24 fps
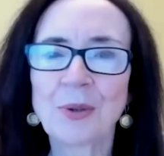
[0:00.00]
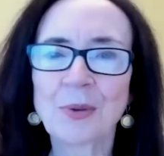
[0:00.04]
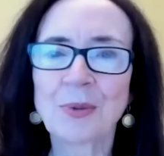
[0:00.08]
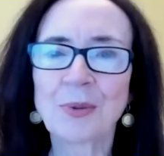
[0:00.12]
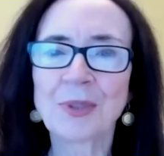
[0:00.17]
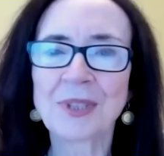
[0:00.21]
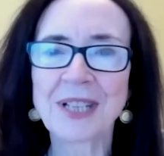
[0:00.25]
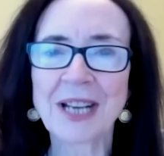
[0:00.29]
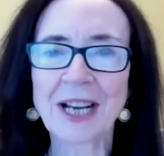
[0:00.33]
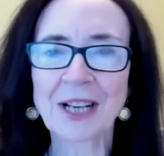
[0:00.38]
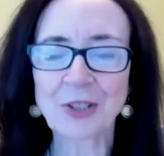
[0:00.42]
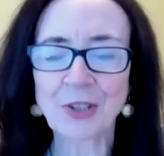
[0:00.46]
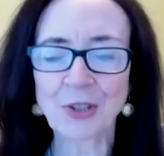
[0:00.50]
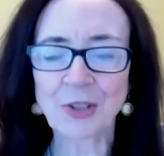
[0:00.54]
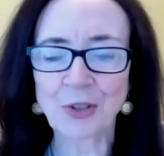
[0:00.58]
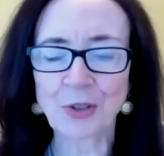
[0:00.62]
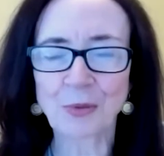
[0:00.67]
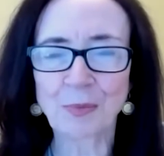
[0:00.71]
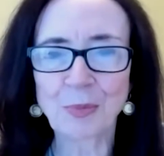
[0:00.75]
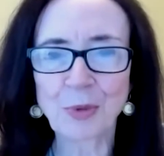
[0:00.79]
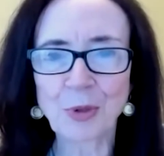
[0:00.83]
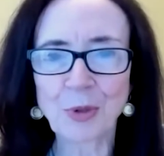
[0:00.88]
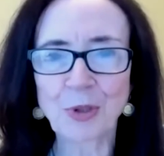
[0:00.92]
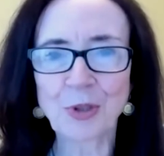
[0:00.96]
Well,
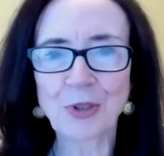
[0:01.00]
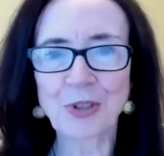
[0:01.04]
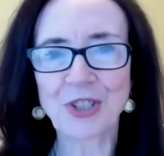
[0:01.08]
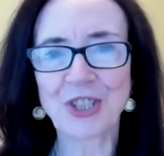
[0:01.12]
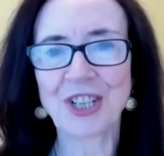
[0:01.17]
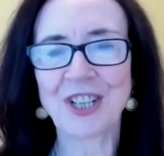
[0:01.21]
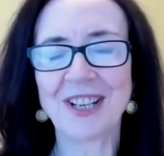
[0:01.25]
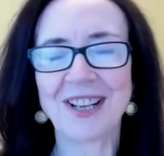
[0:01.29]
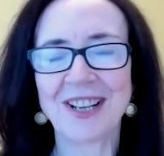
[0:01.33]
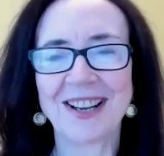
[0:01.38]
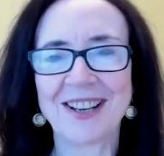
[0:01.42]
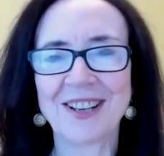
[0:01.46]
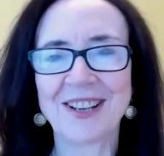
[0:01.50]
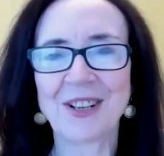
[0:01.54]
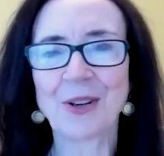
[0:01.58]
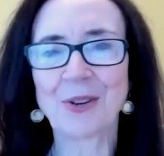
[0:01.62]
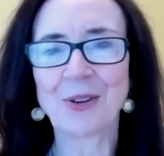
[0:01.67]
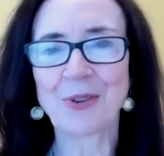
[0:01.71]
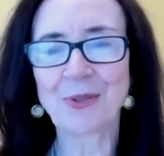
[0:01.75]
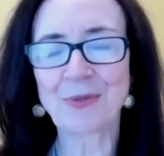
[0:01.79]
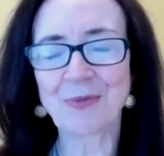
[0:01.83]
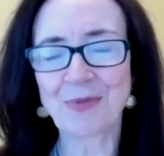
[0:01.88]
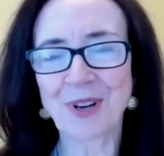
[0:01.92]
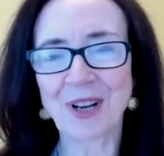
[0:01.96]
Dr. Mukherjee, I
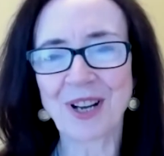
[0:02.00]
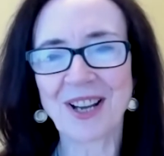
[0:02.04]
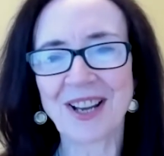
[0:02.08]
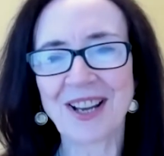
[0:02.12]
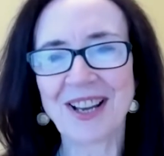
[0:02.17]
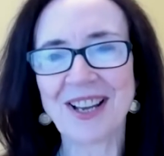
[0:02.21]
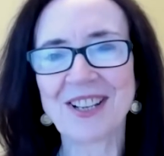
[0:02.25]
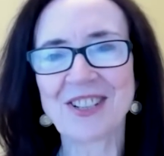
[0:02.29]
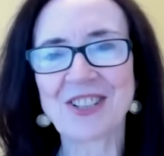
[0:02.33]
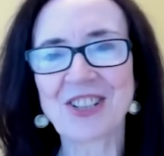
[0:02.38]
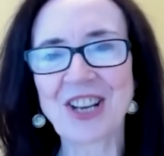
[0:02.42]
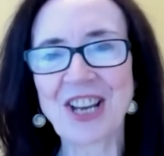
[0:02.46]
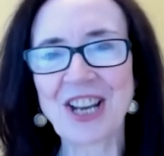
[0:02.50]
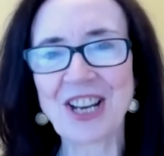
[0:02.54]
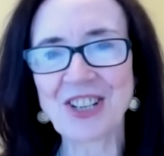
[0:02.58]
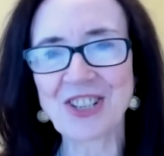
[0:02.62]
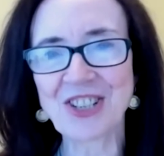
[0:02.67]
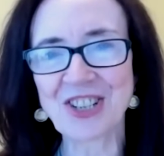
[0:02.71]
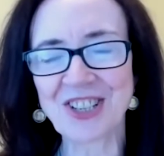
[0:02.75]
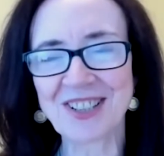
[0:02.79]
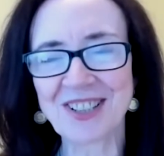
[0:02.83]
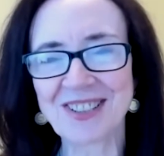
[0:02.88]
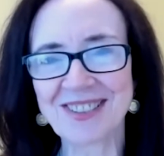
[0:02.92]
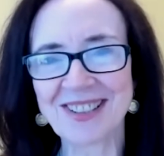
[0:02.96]
know
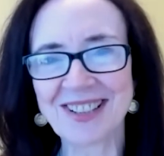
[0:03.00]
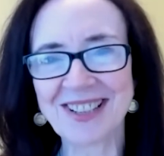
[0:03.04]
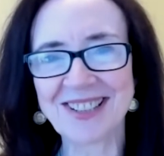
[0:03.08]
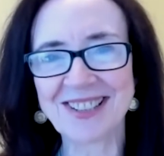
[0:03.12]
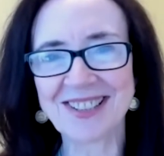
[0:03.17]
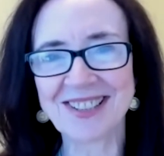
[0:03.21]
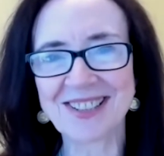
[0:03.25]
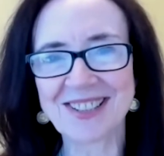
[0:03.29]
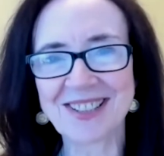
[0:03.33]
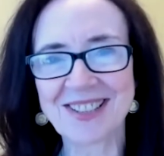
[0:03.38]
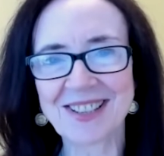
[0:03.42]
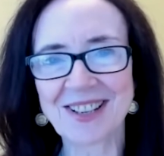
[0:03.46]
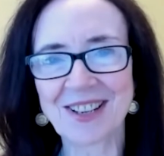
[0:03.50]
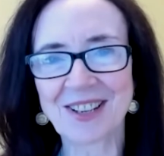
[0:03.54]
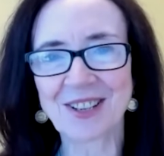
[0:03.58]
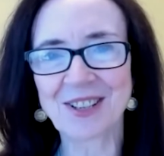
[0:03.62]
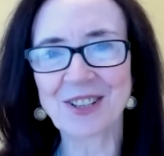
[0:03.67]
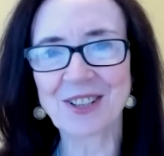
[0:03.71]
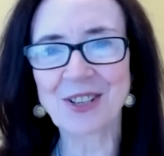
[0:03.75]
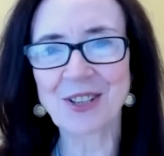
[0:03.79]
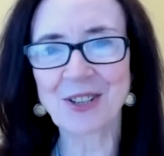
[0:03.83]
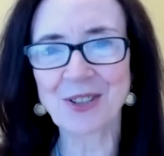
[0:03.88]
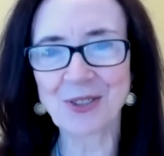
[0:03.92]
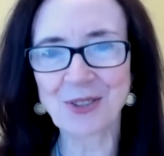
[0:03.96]
education is a
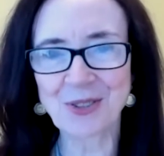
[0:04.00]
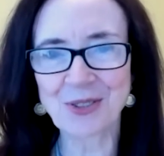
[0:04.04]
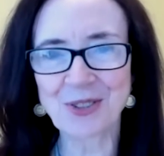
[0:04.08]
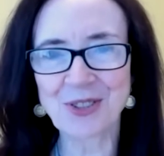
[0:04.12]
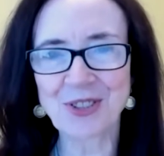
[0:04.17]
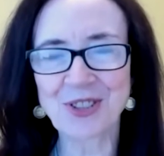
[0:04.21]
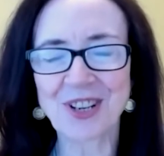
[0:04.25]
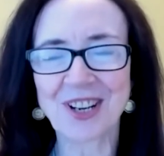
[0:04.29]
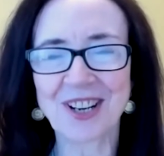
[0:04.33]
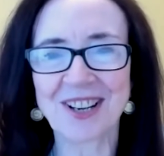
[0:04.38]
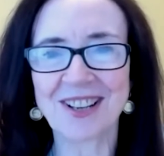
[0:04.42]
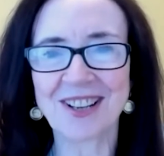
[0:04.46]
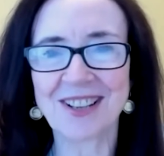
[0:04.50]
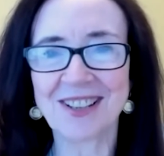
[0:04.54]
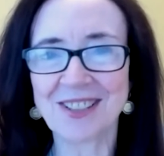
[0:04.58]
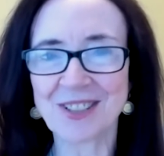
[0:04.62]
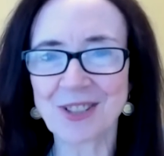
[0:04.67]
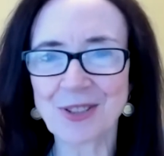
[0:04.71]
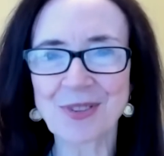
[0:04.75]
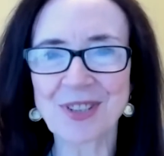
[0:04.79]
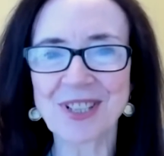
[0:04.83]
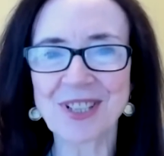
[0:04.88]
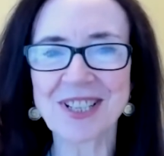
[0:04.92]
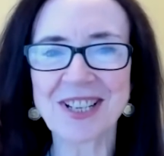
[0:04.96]
huge
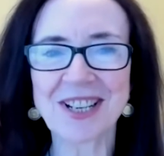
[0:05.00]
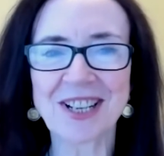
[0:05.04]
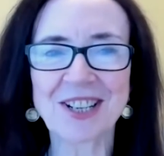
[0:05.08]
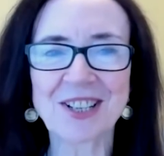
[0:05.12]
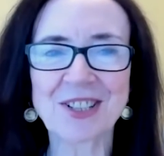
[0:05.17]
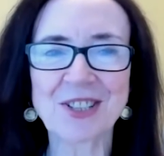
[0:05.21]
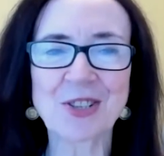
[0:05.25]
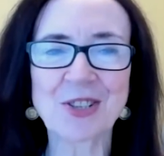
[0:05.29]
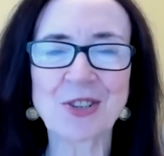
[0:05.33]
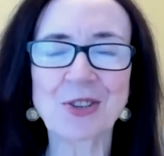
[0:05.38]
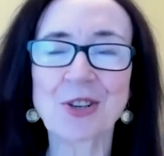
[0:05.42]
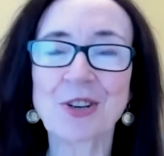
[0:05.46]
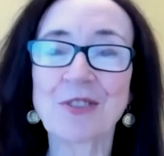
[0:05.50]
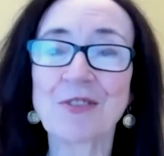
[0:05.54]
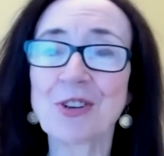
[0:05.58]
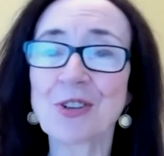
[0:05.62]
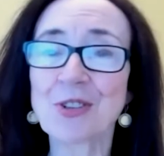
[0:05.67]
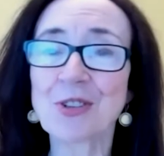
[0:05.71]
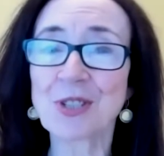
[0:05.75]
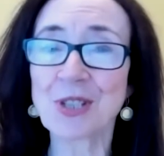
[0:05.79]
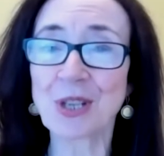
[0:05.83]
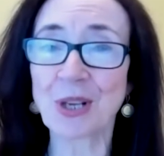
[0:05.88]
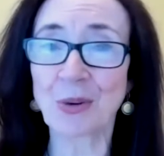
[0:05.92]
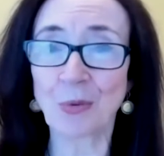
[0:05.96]
interest and concern of
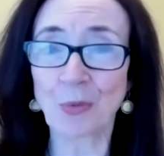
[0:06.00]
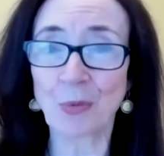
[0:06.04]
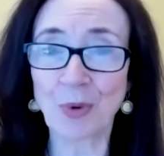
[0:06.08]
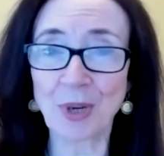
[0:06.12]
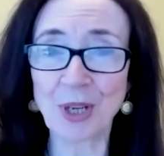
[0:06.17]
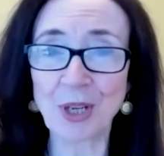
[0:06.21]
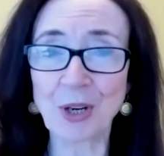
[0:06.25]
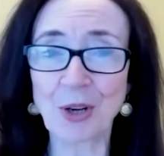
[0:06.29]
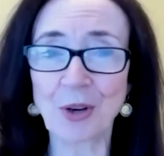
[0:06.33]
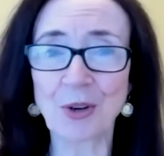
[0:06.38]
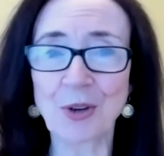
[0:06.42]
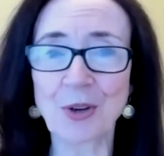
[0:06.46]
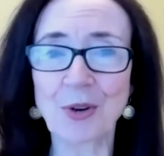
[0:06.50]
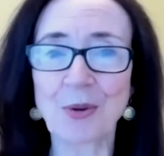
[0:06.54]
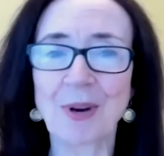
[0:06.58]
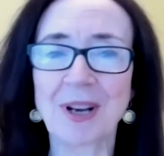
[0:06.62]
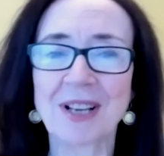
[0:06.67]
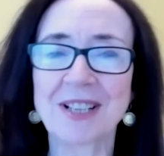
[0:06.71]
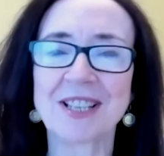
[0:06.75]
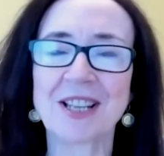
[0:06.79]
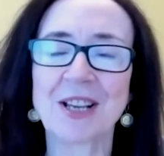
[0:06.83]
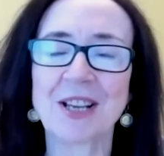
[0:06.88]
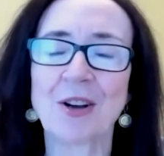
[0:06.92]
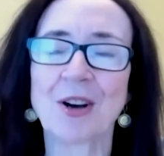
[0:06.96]
yours, and we know you
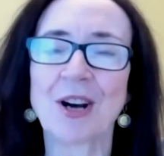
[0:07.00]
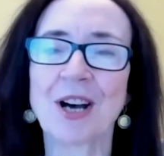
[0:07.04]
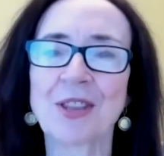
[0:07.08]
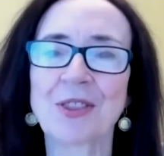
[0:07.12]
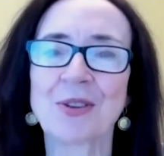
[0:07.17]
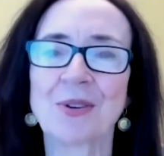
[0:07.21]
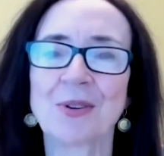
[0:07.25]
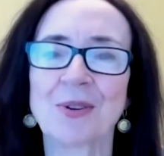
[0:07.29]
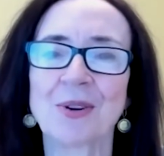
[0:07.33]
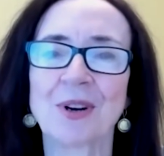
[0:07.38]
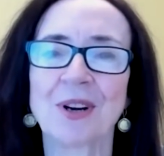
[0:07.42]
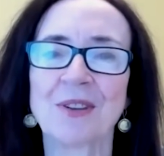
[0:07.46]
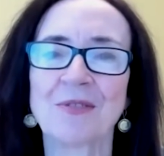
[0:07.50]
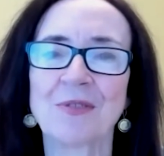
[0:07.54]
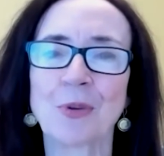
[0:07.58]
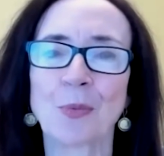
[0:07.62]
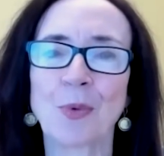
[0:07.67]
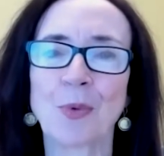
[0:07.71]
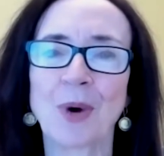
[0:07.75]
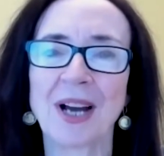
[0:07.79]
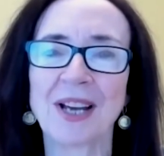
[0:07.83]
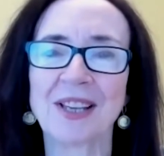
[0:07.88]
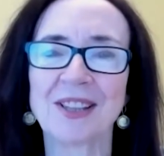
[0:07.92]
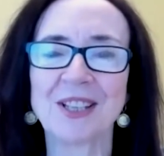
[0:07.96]
as the author of the
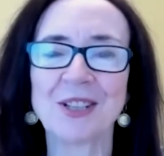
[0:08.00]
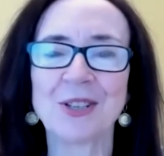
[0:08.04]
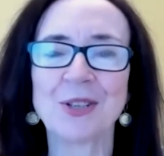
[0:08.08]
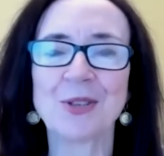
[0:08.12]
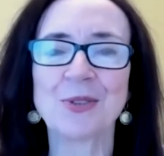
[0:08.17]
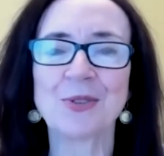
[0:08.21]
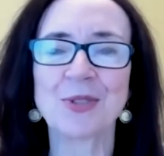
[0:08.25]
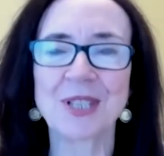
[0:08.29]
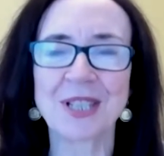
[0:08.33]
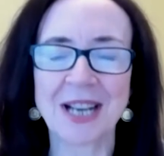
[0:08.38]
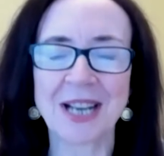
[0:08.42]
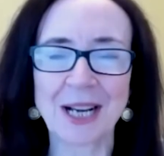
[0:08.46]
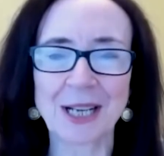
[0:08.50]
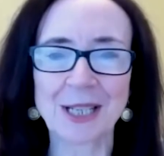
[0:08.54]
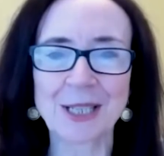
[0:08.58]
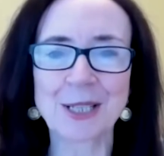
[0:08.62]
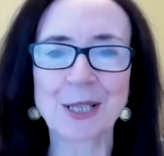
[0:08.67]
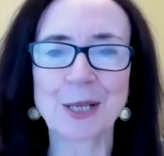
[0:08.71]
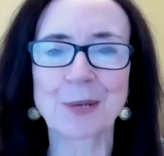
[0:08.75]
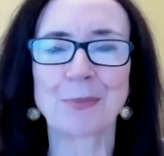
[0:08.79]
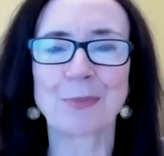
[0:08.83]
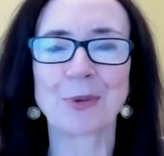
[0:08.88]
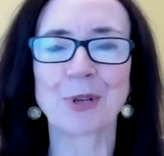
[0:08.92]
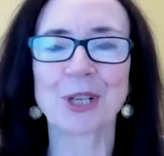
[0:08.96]
widely used
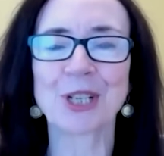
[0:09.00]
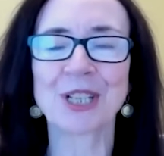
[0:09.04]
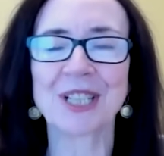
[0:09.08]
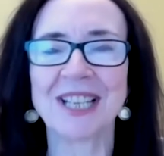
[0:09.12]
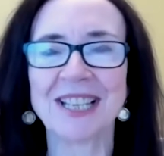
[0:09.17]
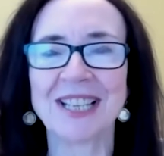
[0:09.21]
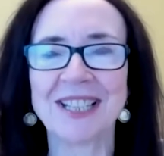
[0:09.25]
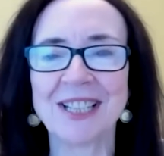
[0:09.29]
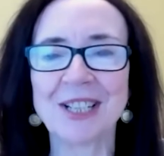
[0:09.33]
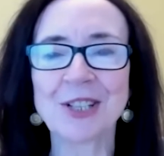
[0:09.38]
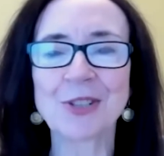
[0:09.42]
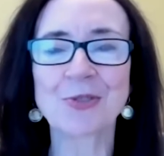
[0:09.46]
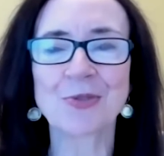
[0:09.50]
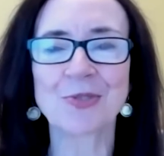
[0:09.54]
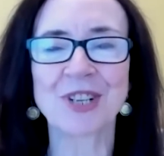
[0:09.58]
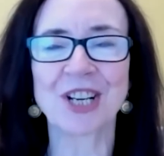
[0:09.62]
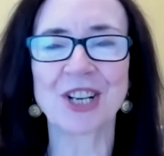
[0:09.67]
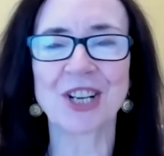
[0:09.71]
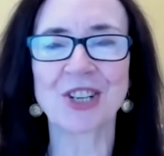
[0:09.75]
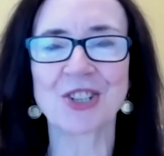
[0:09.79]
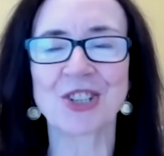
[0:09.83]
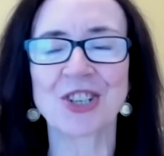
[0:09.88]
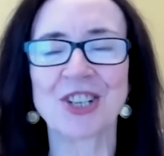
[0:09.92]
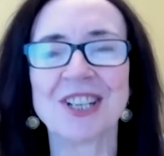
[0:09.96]
textbook and
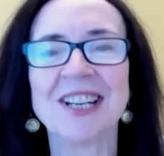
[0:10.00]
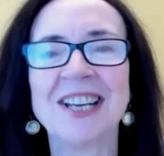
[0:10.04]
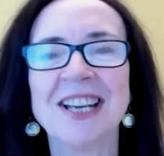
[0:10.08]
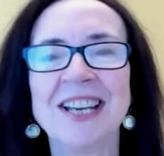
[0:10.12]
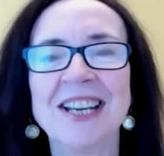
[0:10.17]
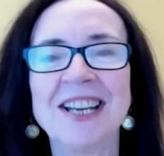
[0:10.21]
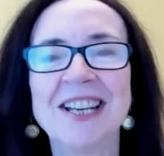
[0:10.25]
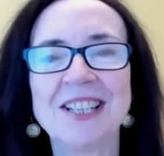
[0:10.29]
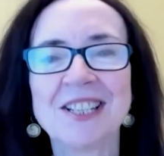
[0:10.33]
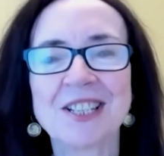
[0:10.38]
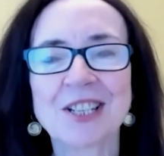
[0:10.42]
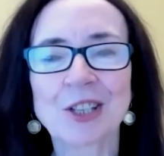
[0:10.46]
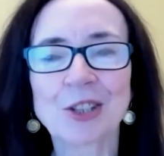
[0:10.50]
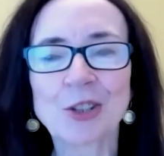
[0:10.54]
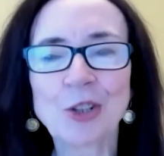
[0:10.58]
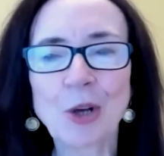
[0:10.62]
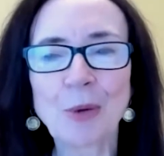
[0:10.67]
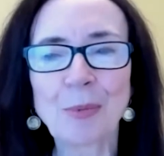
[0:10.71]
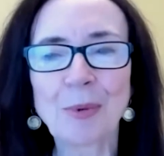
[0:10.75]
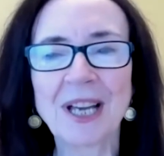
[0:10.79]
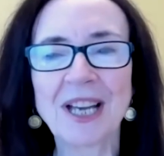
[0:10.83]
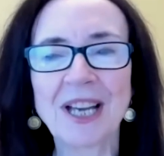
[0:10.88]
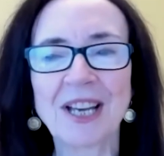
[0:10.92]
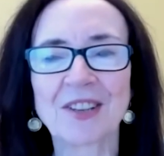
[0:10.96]
introduction to
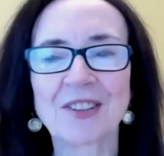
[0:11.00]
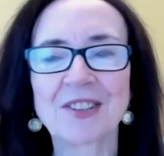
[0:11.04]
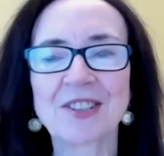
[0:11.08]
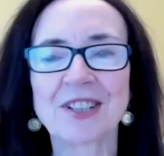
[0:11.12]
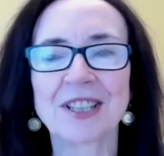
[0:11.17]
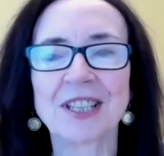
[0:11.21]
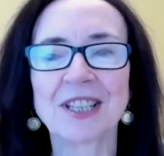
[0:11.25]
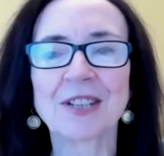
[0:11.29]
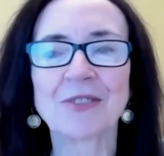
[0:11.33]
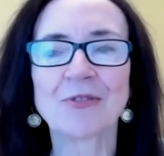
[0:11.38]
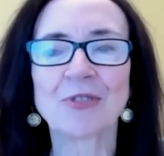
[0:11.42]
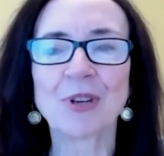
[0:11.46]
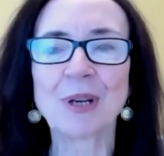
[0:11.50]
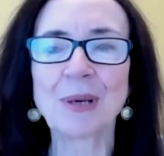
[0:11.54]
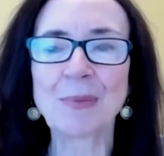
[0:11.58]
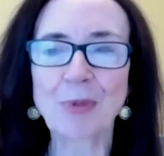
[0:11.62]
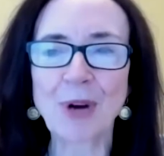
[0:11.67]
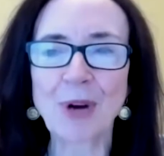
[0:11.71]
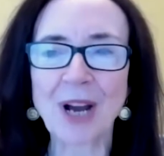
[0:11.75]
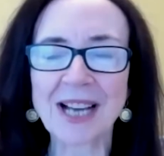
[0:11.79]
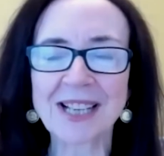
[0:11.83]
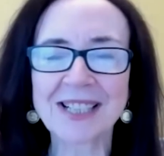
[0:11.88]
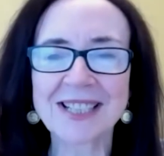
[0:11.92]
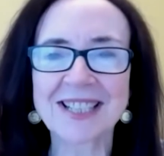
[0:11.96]
global health delivery,
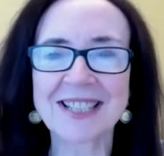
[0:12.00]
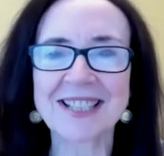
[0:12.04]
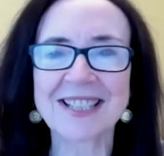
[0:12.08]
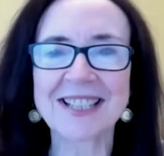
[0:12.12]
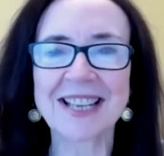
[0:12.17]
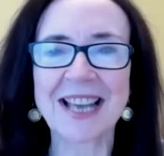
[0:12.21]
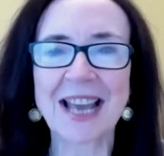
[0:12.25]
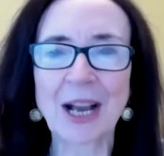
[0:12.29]
practice,